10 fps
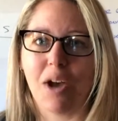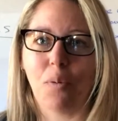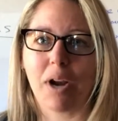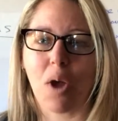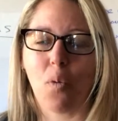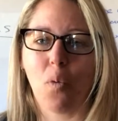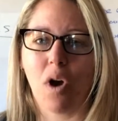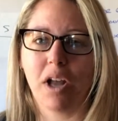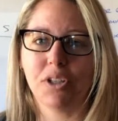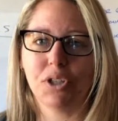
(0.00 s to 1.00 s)
what I
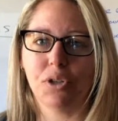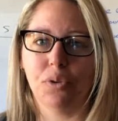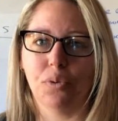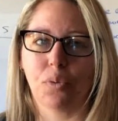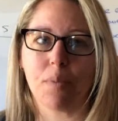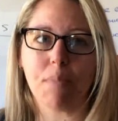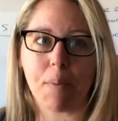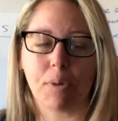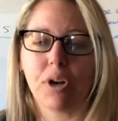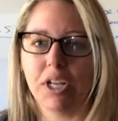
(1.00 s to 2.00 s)
want to
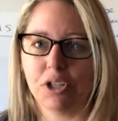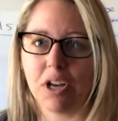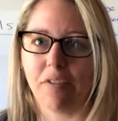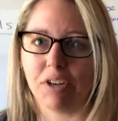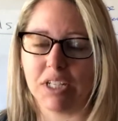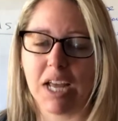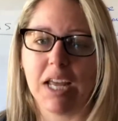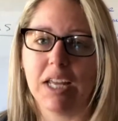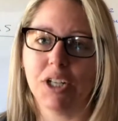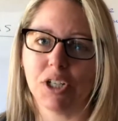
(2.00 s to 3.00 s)
remember each and every
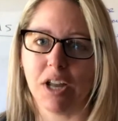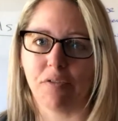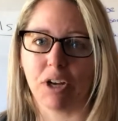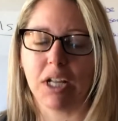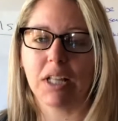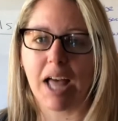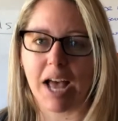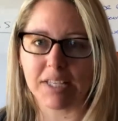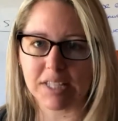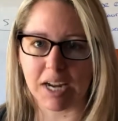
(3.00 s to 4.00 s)
day, each and every
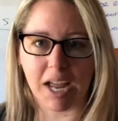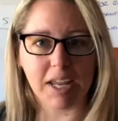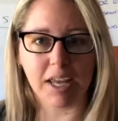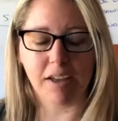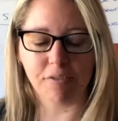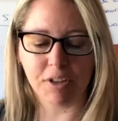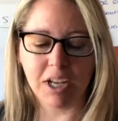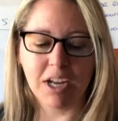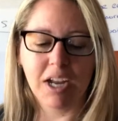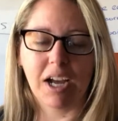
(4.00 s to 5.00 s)
class that I give.
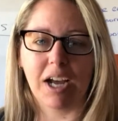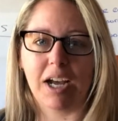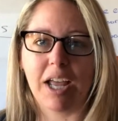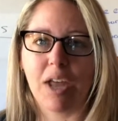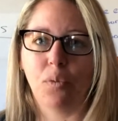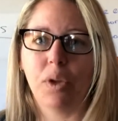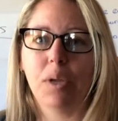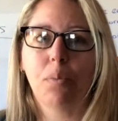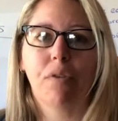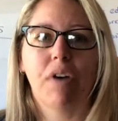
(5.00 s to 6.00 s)
And we
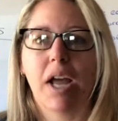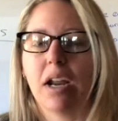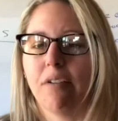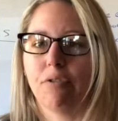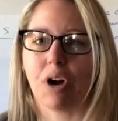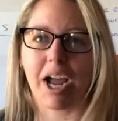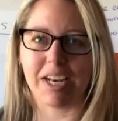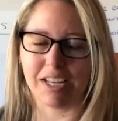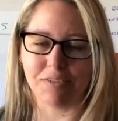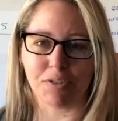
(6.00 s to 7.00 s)
provide a
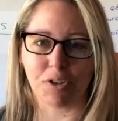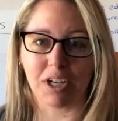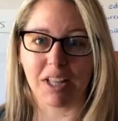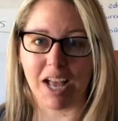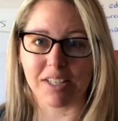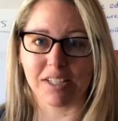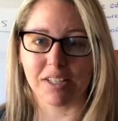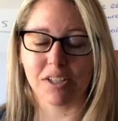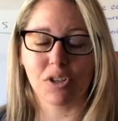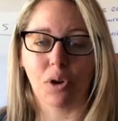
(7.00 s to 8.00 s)
variety of different classes.
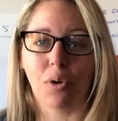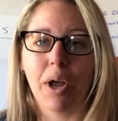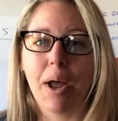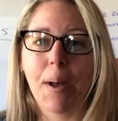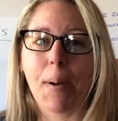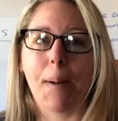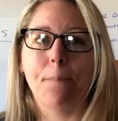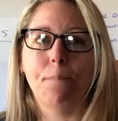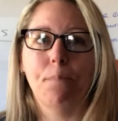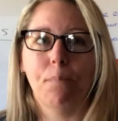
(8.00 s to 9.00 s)
So a
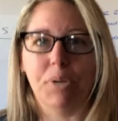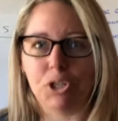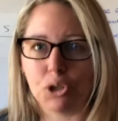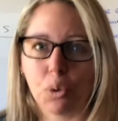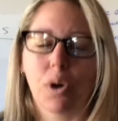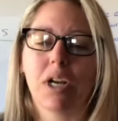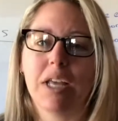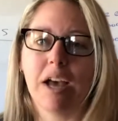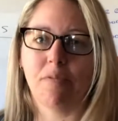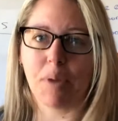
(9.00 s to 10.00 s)
majority
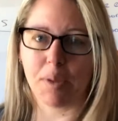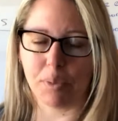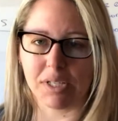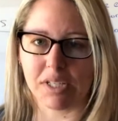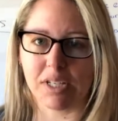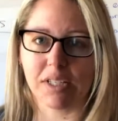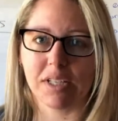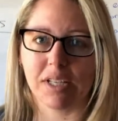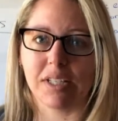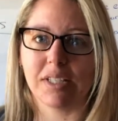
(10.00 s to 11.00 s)
of my business
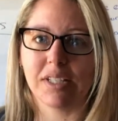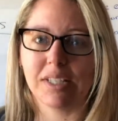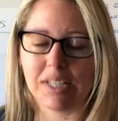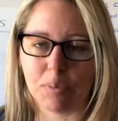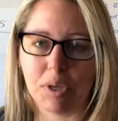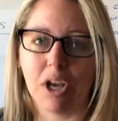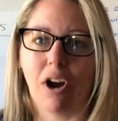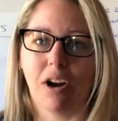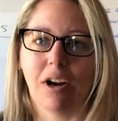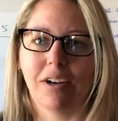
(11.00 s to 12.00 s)
is
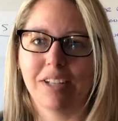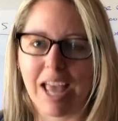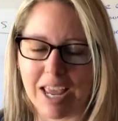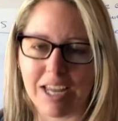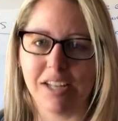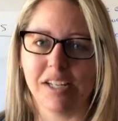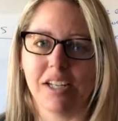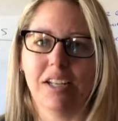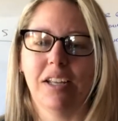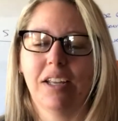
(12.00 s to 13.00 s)
CPR,
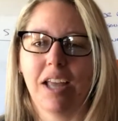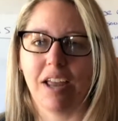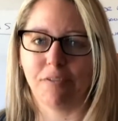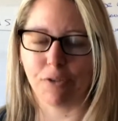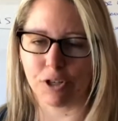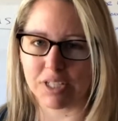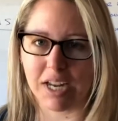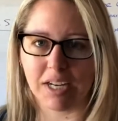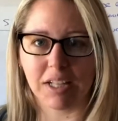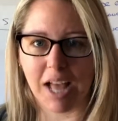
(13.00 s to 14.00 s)
AED, and first
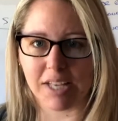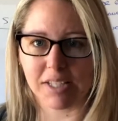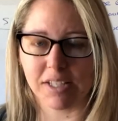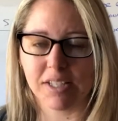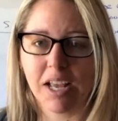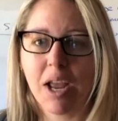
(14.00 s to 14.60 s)
aid classes,